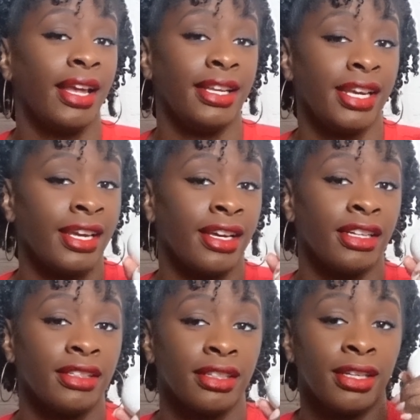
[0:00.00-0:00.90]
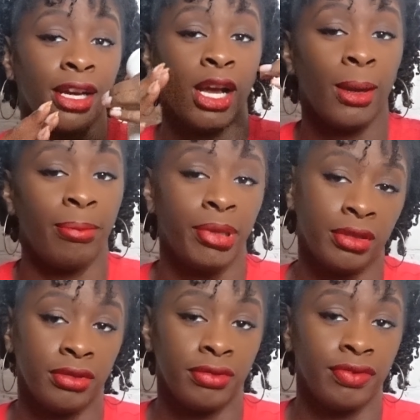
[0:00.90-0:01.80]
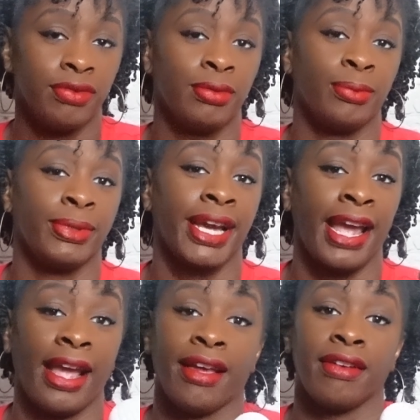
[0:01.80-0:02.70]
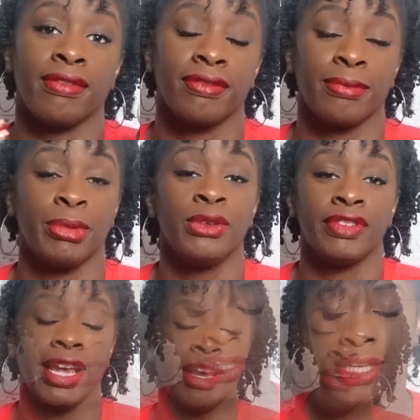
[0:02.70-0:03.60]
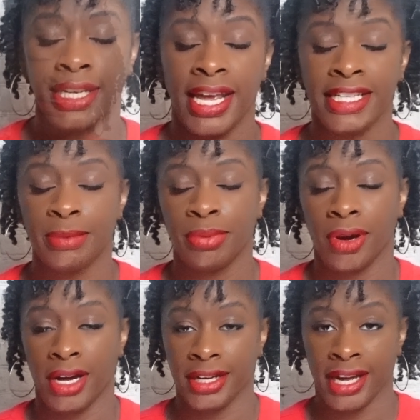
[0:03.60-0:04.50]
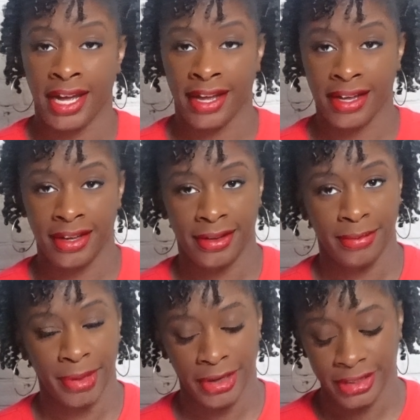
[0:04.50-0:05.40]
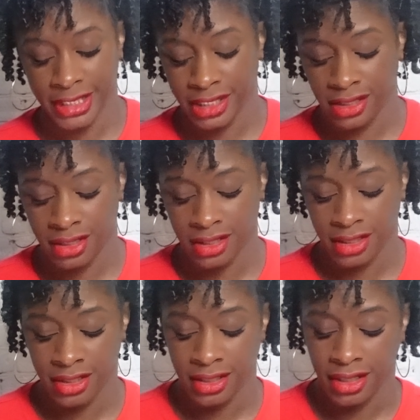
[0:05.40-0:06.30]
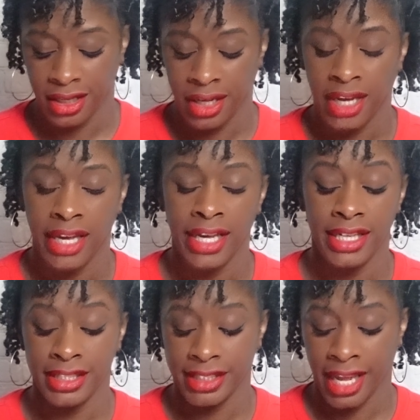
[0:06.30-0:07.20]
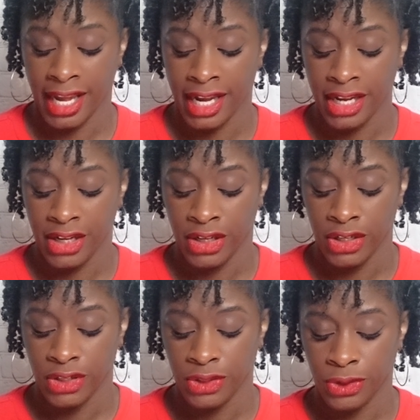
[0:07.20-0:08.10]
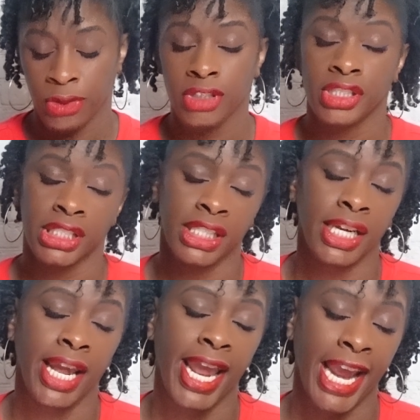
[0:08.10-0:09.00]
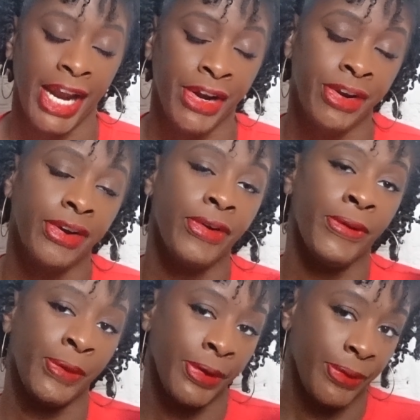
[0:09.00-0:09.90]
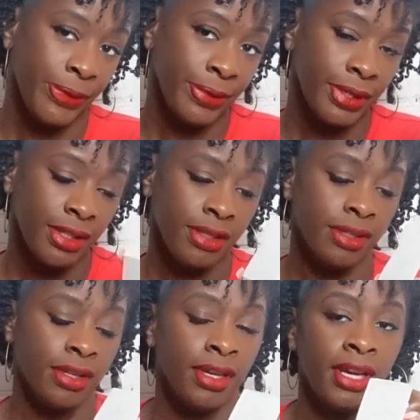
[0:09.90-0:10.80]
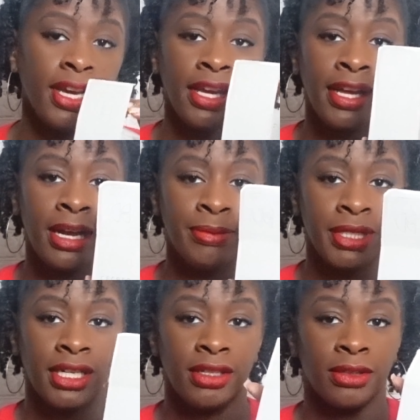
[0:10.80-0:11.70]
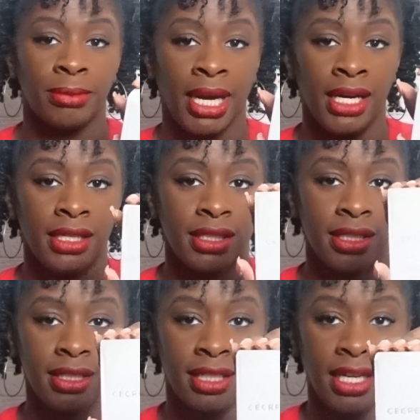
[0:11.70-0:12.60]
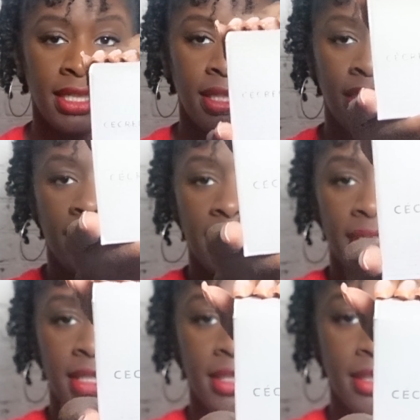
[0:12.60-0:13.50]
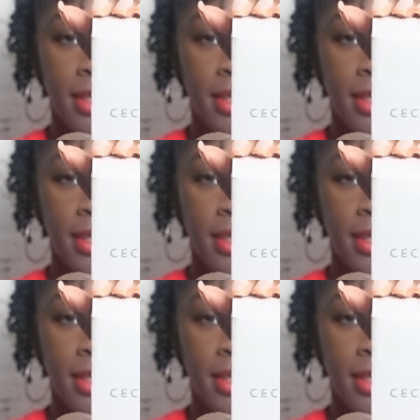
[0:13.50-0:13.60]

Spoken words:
And then poof, we have poofy hair. So the next product I purchased is the Nourishing Hair Oil. It comes in a little box like this.